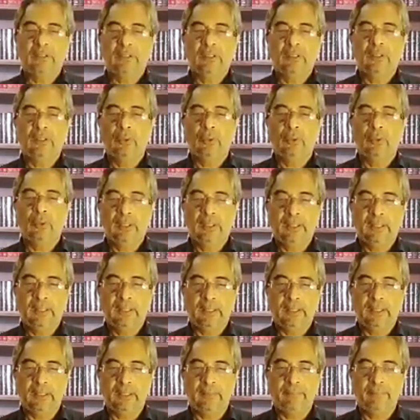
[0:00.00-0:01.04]

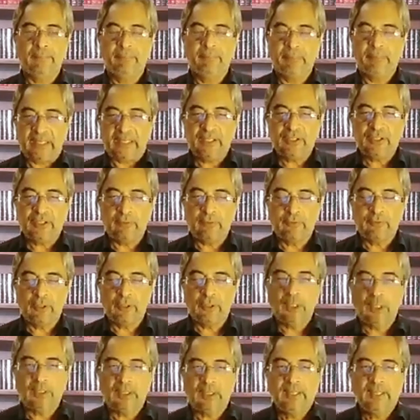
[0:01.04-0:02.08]
whole practice of
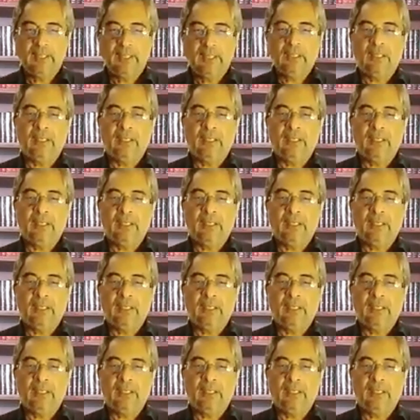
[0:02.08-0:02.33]
God.